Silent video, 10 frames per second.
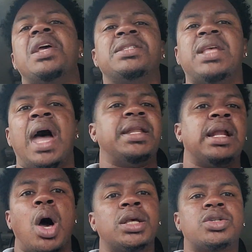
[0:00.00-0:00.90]
It's done. They
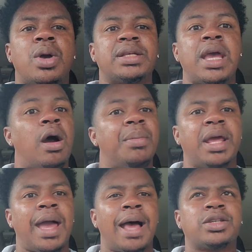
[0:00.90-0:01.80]
lost Trez Harrell, but
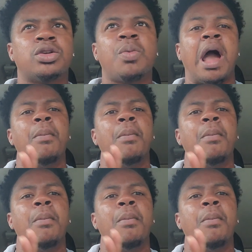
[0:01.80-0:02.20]
they got Serge Ibaka.